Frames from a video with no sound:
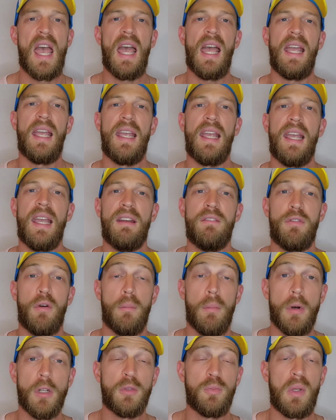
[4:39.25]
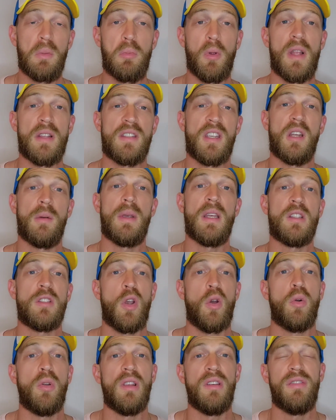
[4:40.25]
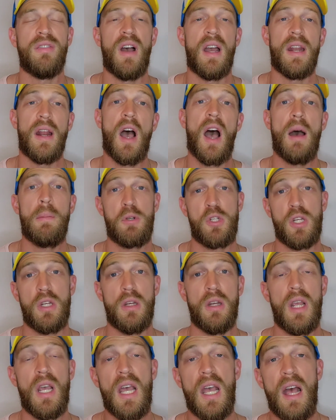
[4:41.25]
And for most people, that's gonna be a totally fine option.